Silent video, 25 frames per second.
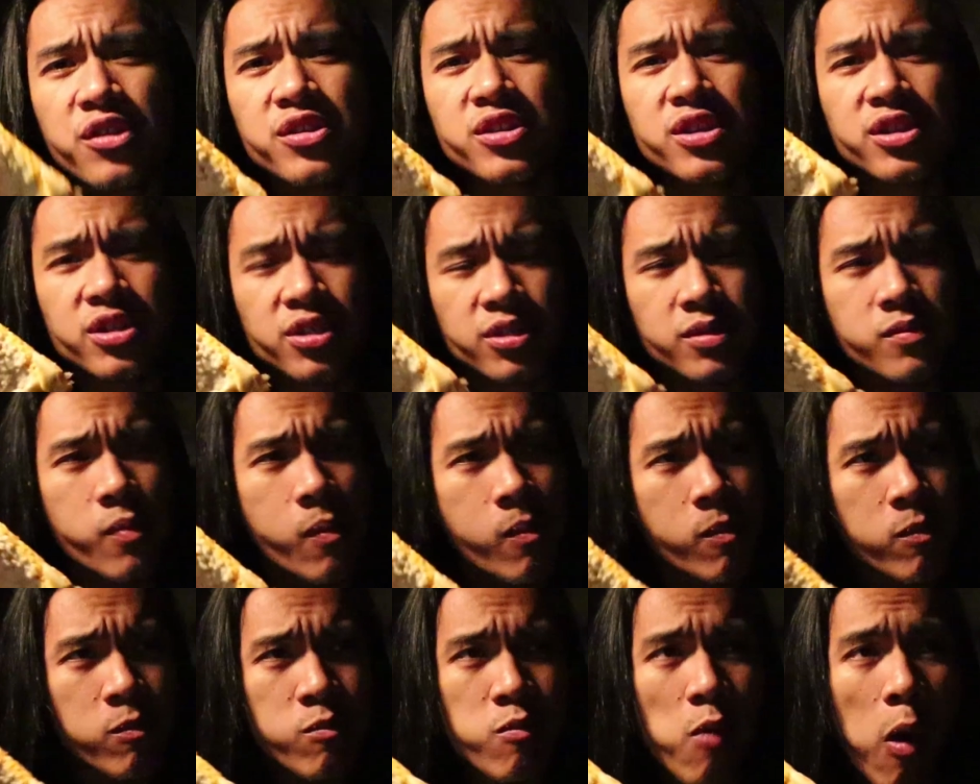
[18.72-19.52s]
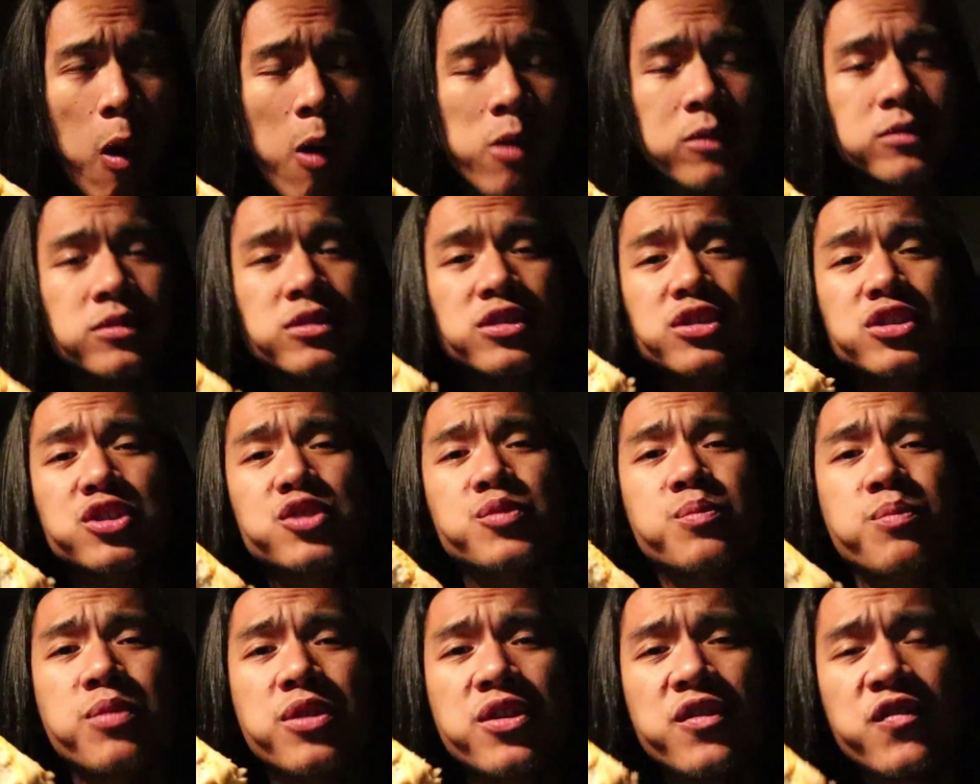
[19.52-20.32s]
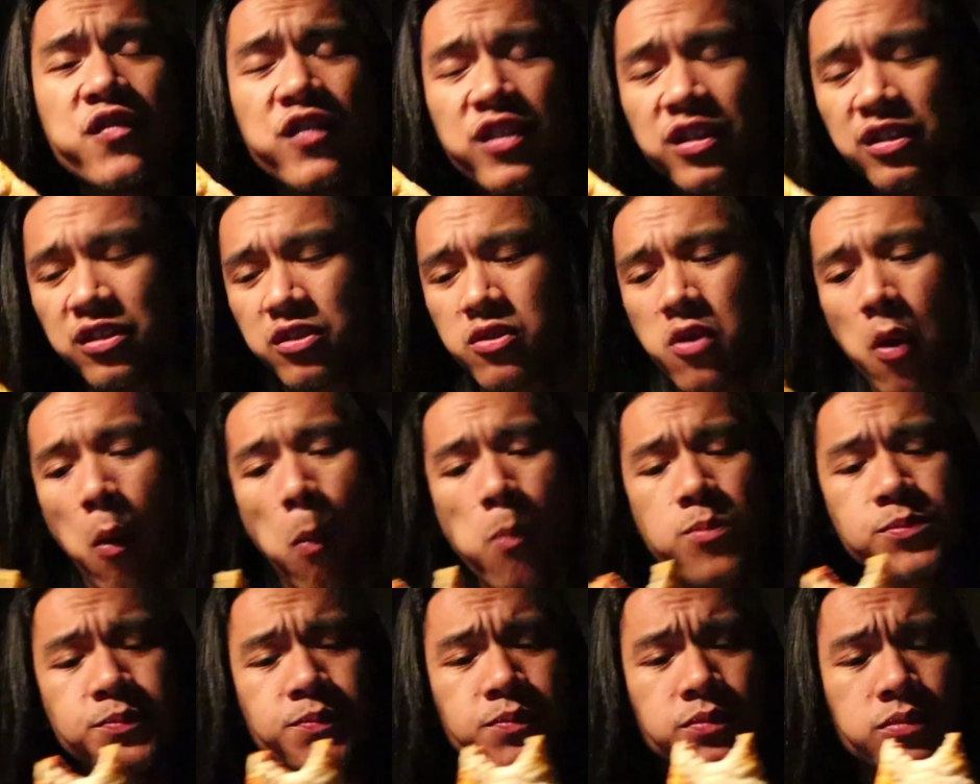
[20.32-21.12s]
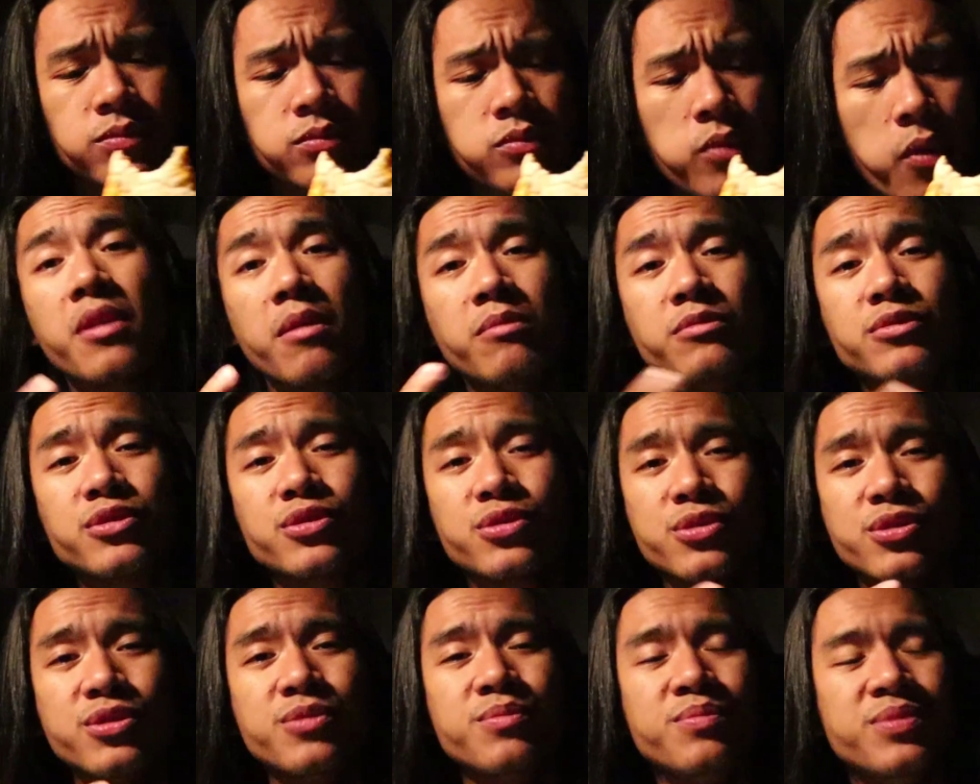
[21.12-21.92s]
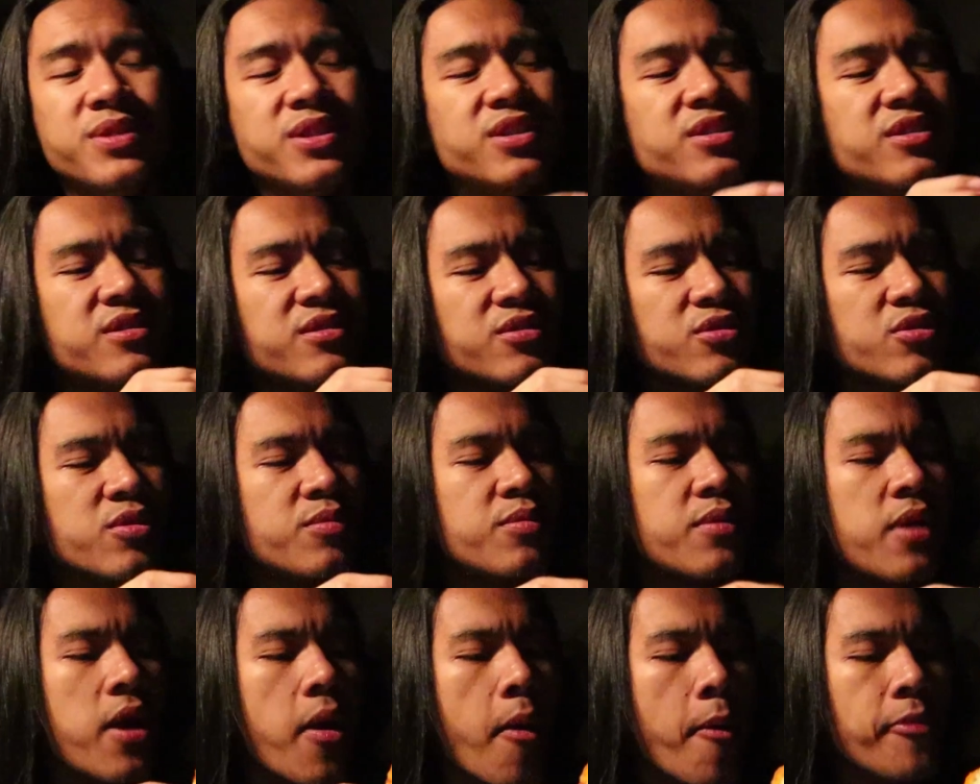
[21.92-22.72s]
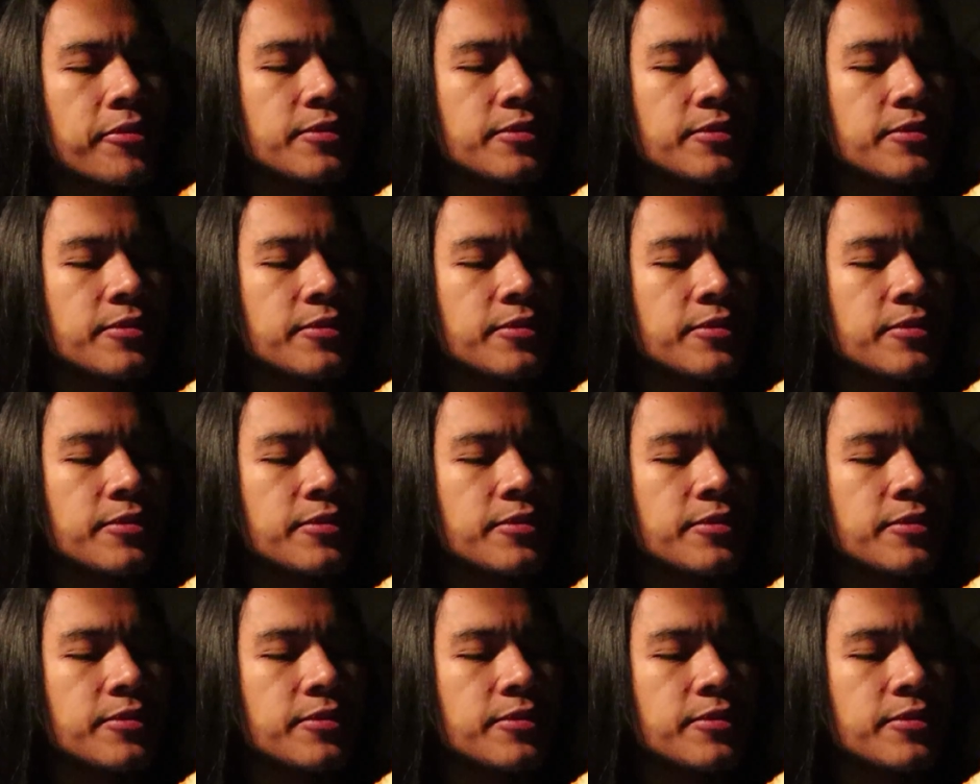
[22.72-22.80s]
this? This is perfect. Namiss ko yung pizza sobra.